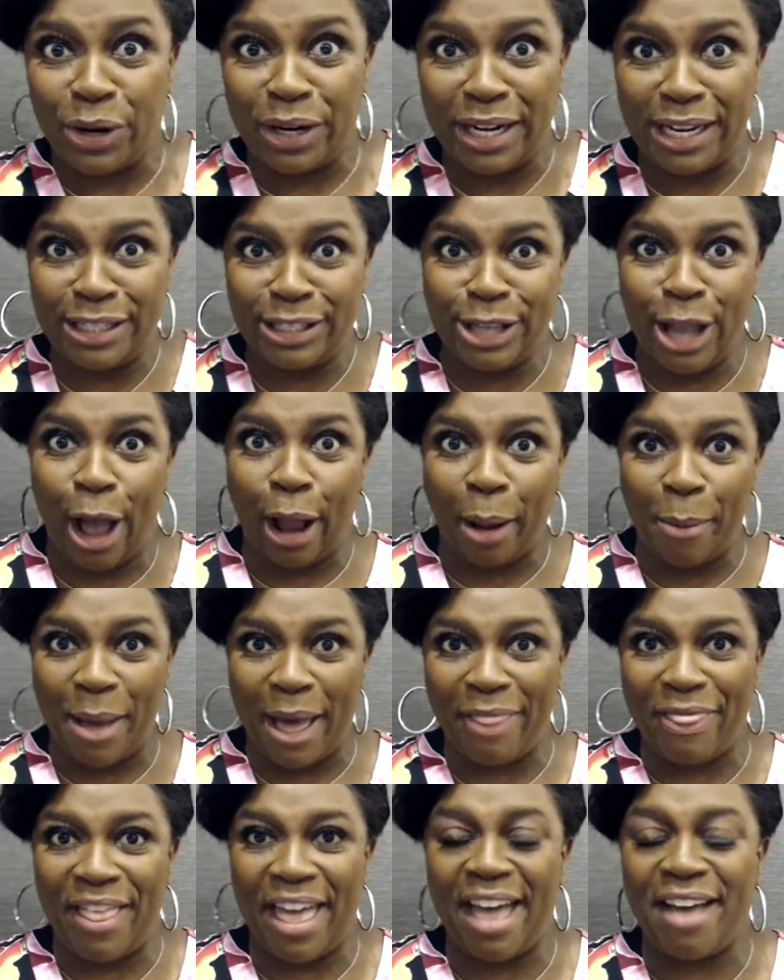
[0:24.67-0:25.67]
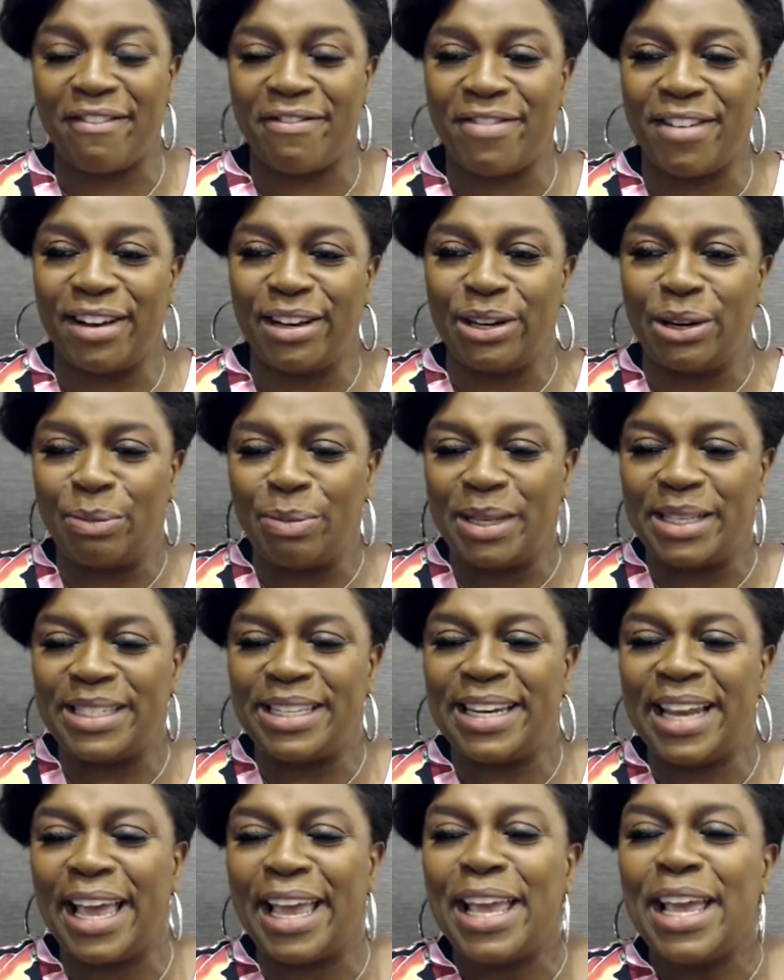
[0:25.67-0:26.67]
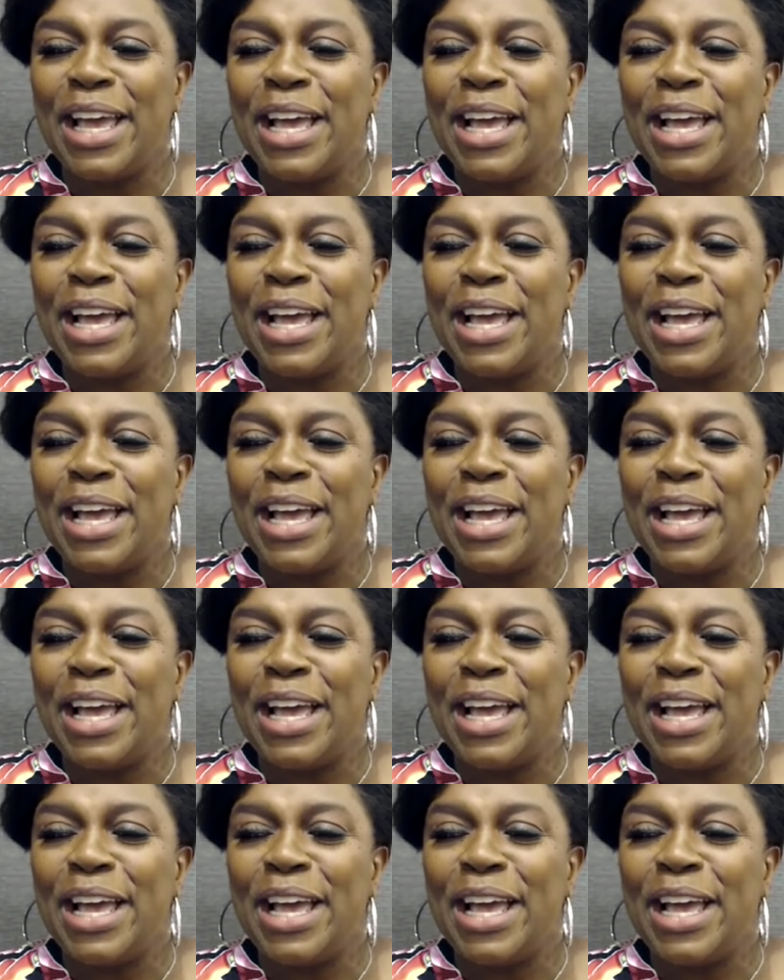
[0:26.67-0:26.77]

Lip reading: Let's talk about that for a little bit tonight.